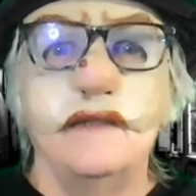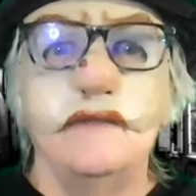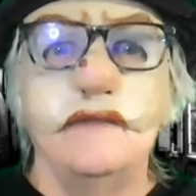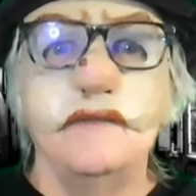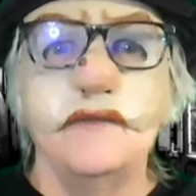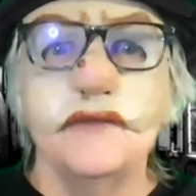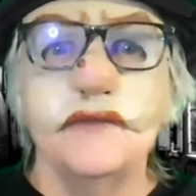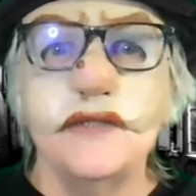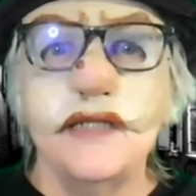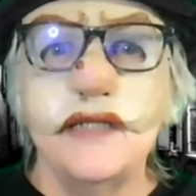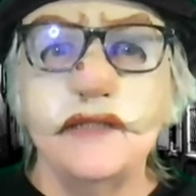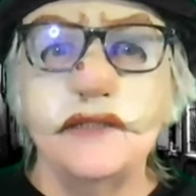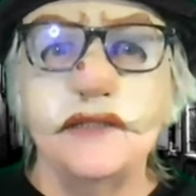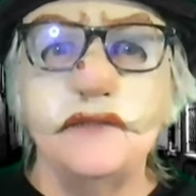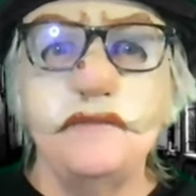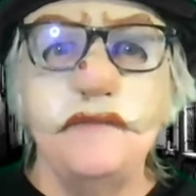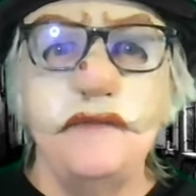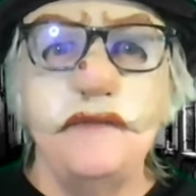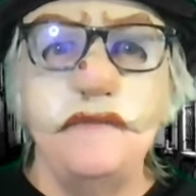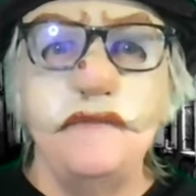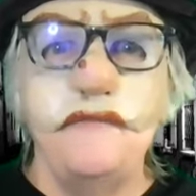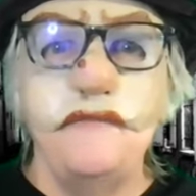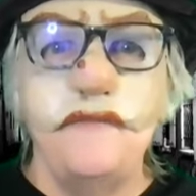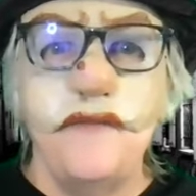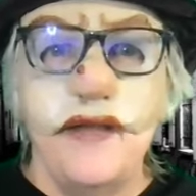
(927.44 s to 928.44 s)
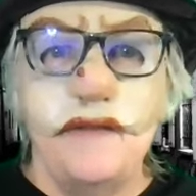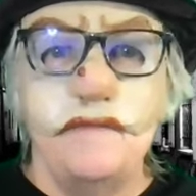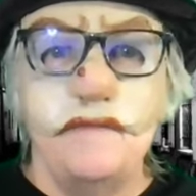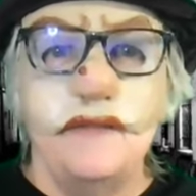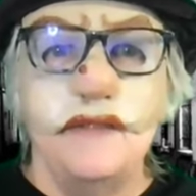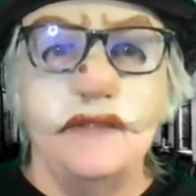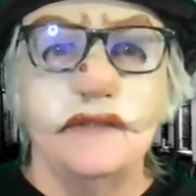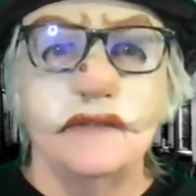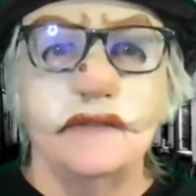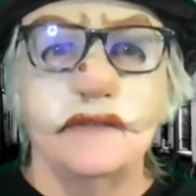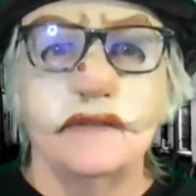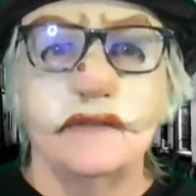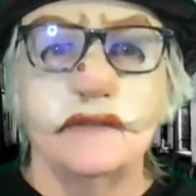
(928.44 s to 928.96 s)
was not to be
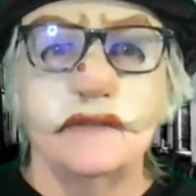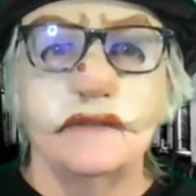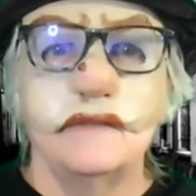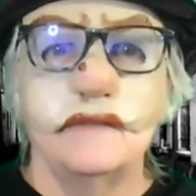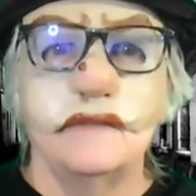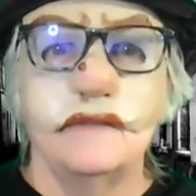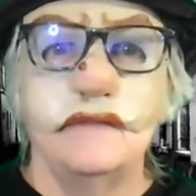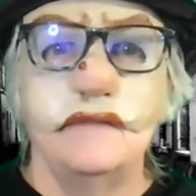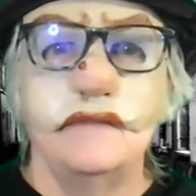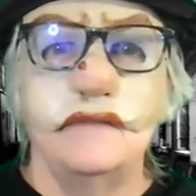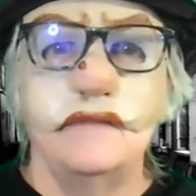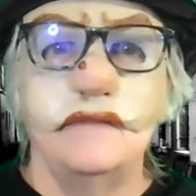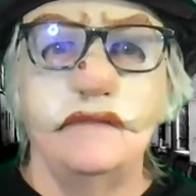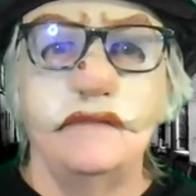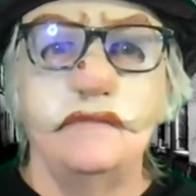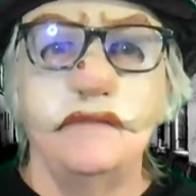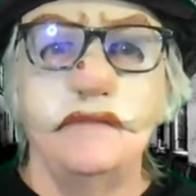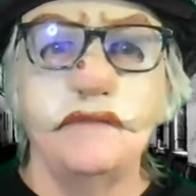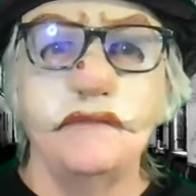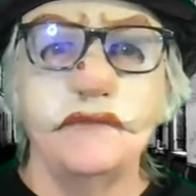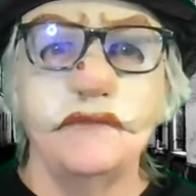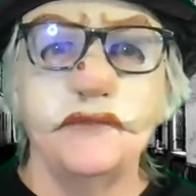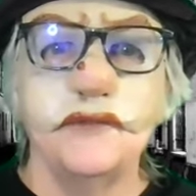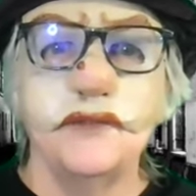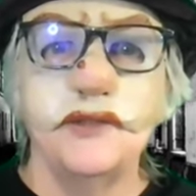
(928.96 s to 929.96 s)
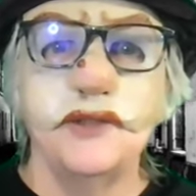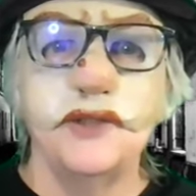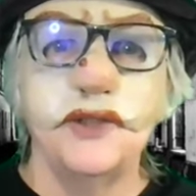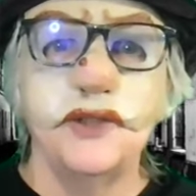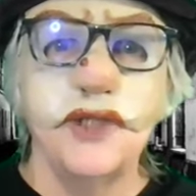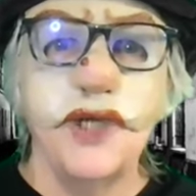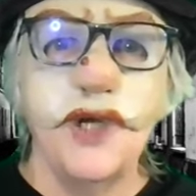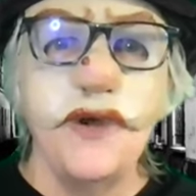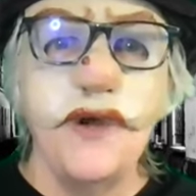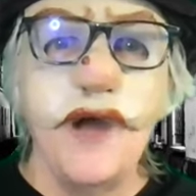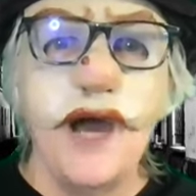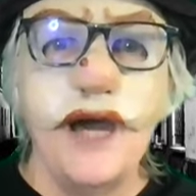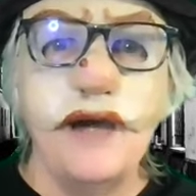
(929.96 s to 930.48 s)
famous, but was to
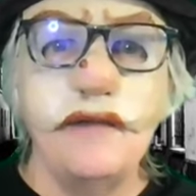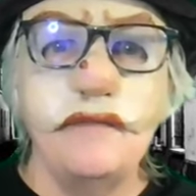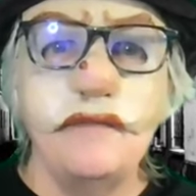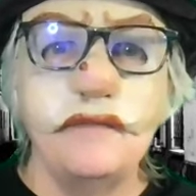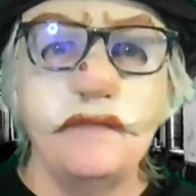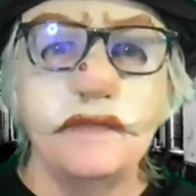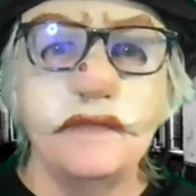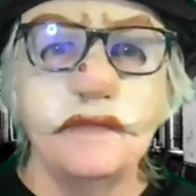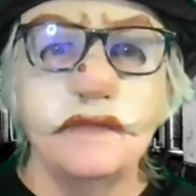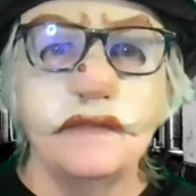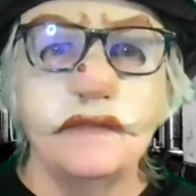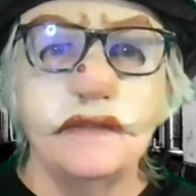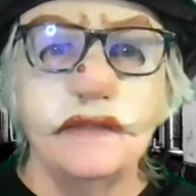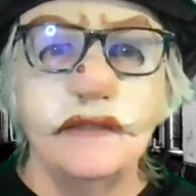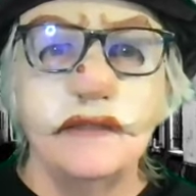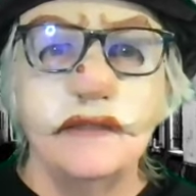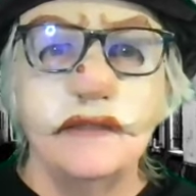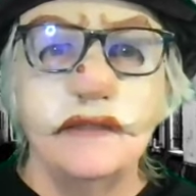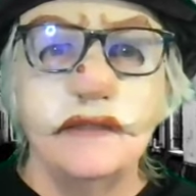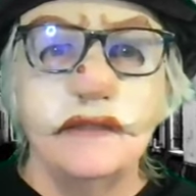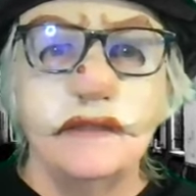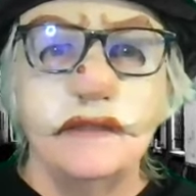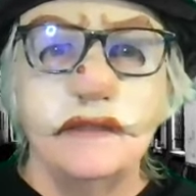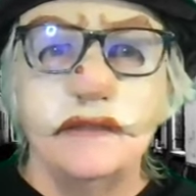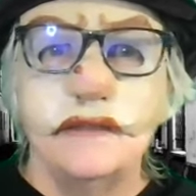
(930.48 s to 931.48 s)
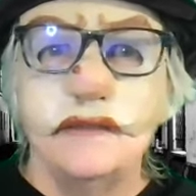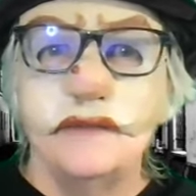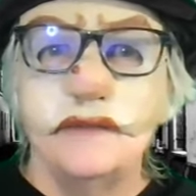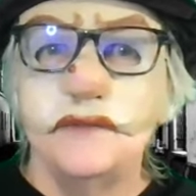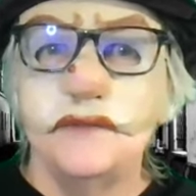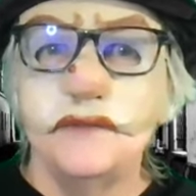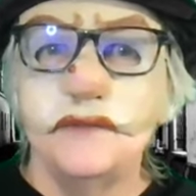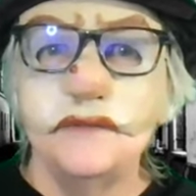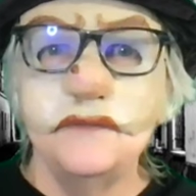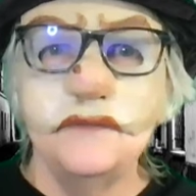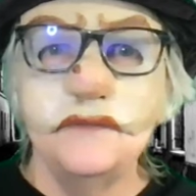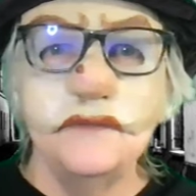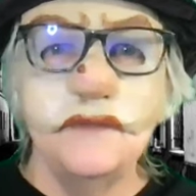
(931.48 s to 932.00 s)
show up,
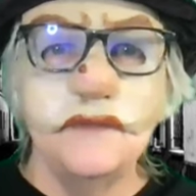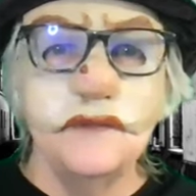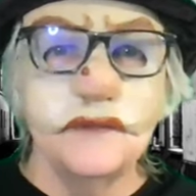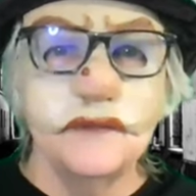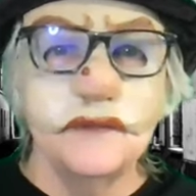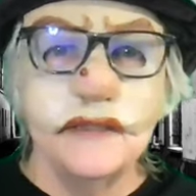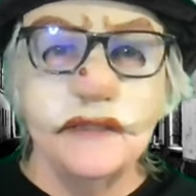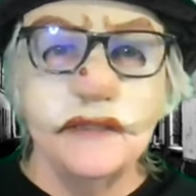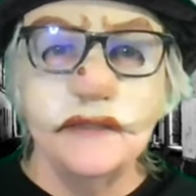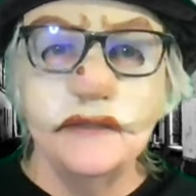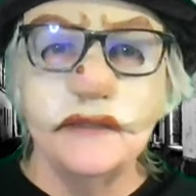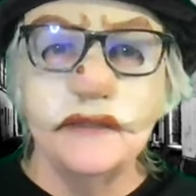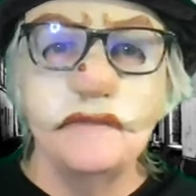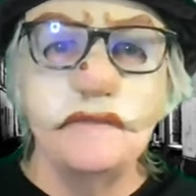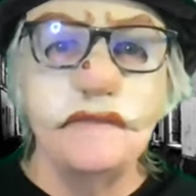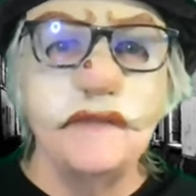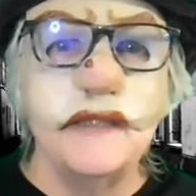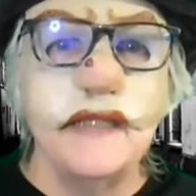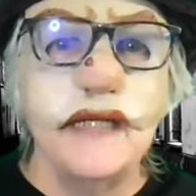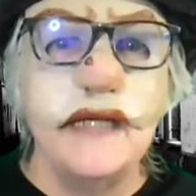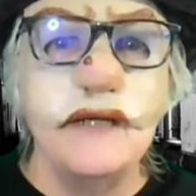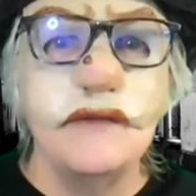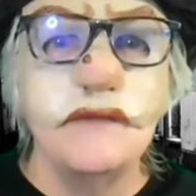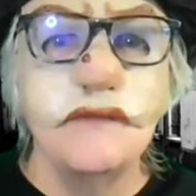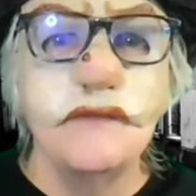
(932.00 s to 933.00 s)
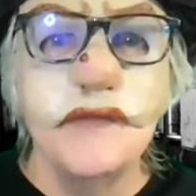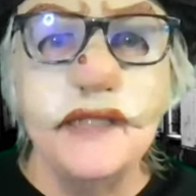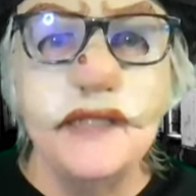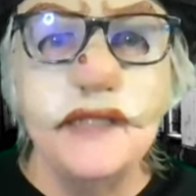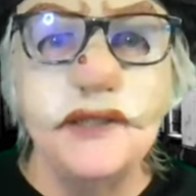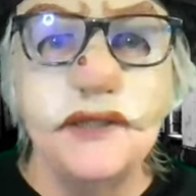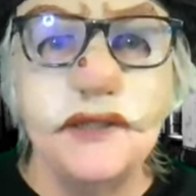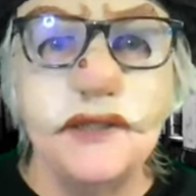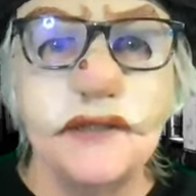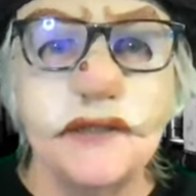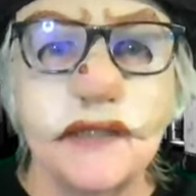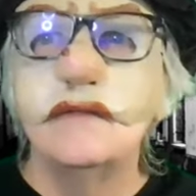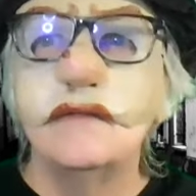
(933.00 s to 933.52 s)
do or say something
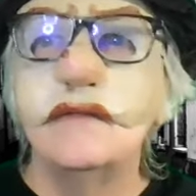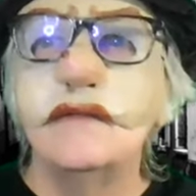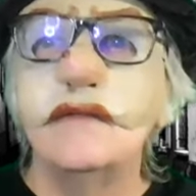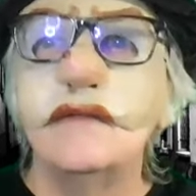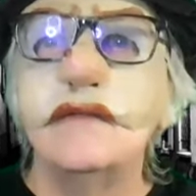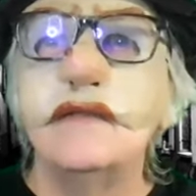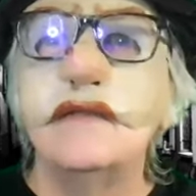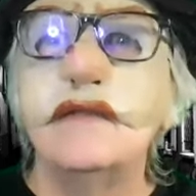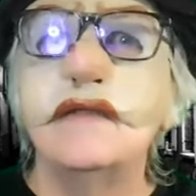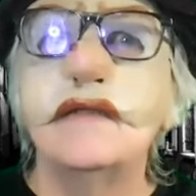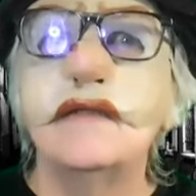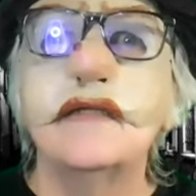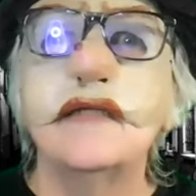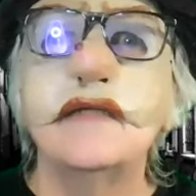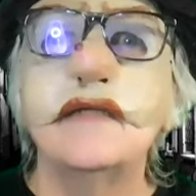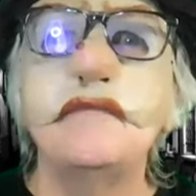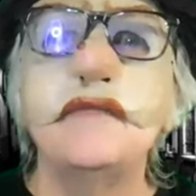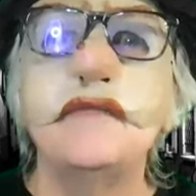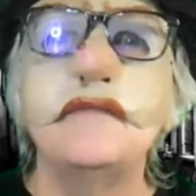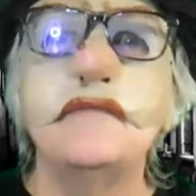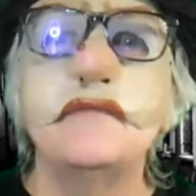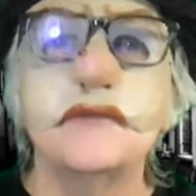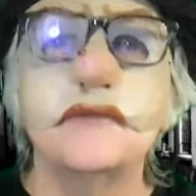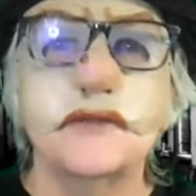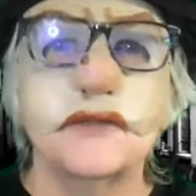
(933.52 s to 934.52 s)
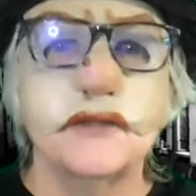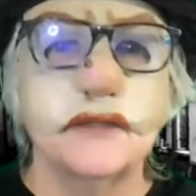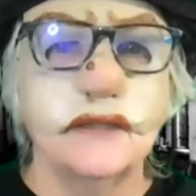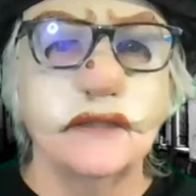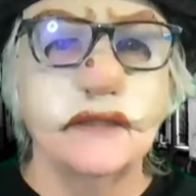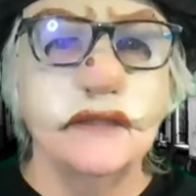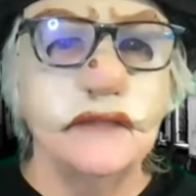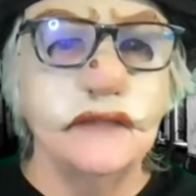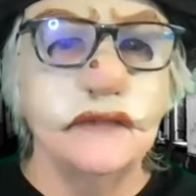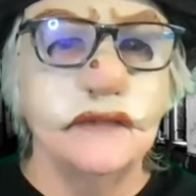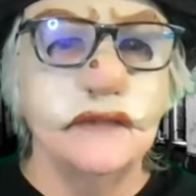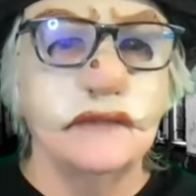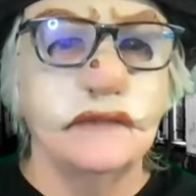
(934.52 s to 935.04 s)
outrageous, get people to
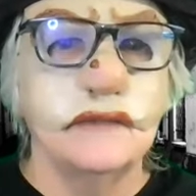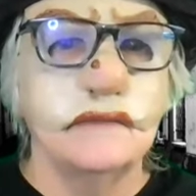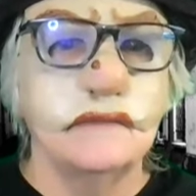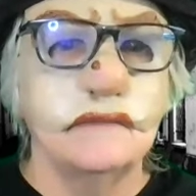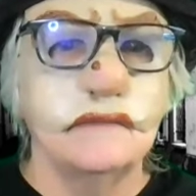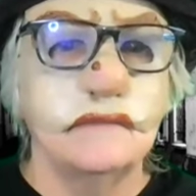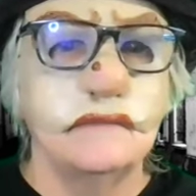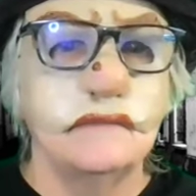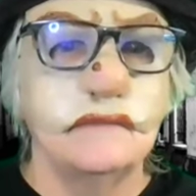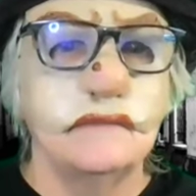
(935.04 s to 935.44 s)
listen.